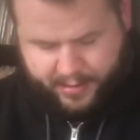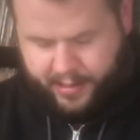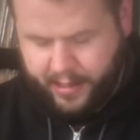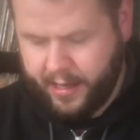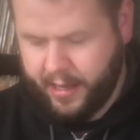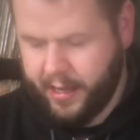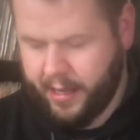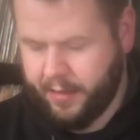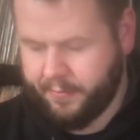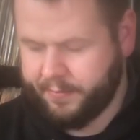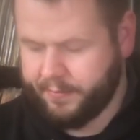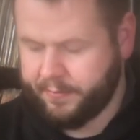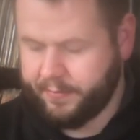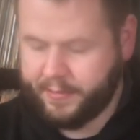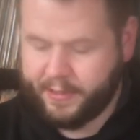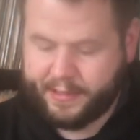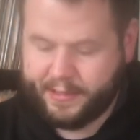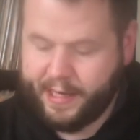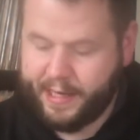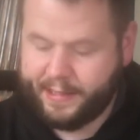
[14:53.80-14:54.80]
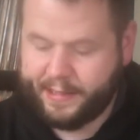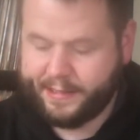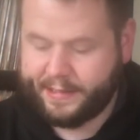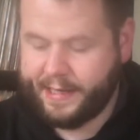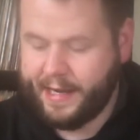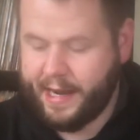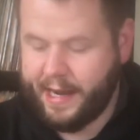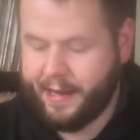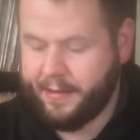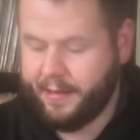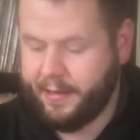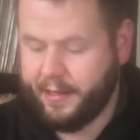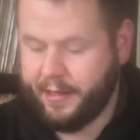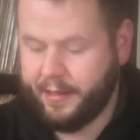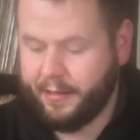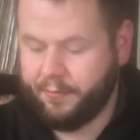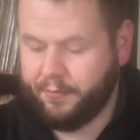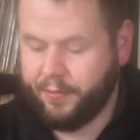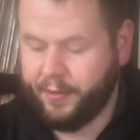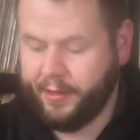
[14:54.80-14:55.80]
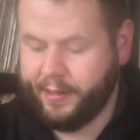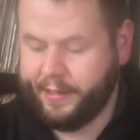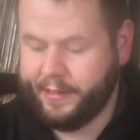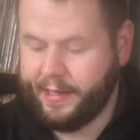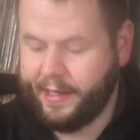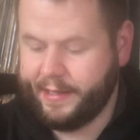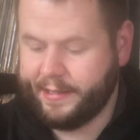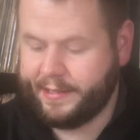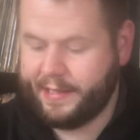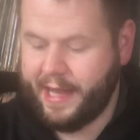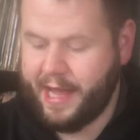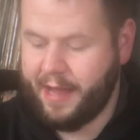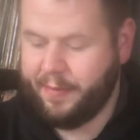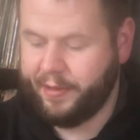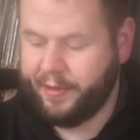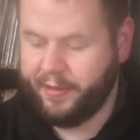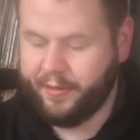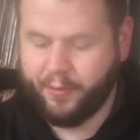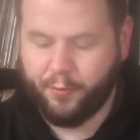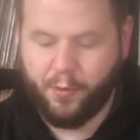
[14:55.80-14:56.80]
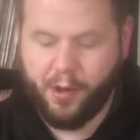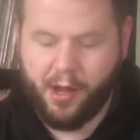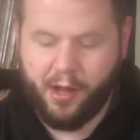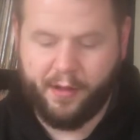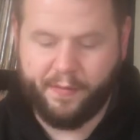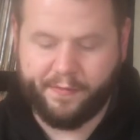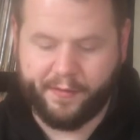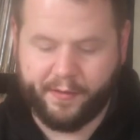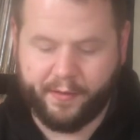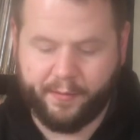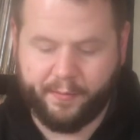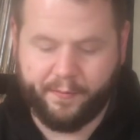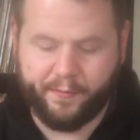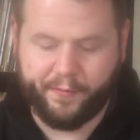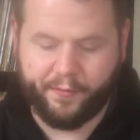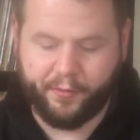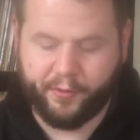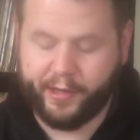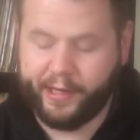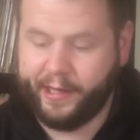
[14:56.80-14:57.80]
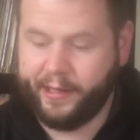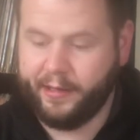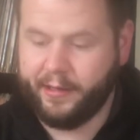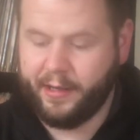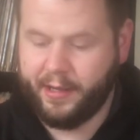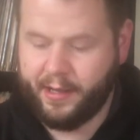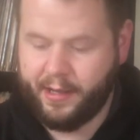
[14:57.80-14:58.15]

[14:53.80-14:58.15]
Because I just got a really nice copy of The Wall for free.